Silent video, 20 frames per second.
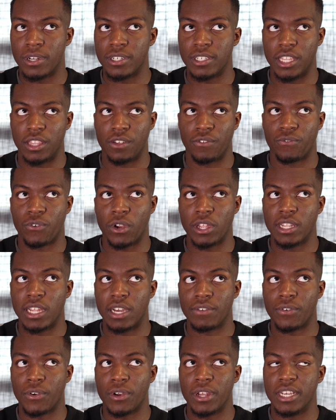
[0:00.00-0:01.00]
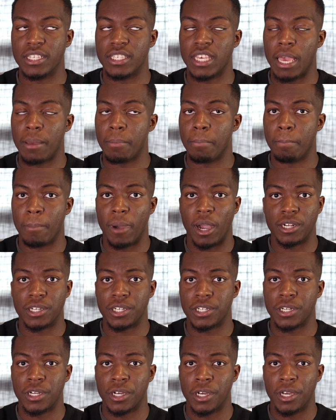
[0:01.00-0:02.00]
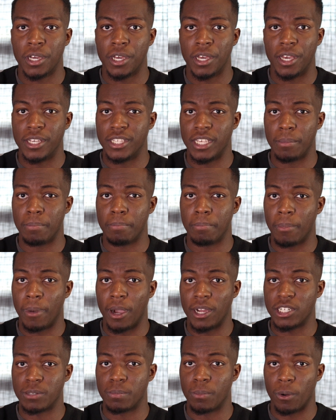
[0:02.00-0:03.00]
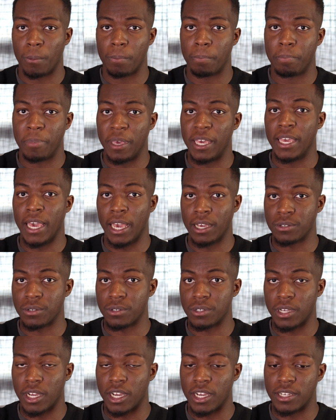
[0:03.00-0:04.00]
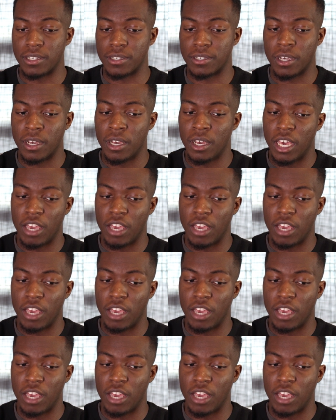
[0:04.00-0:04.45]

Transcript: is that the front lever is a much more big exercise.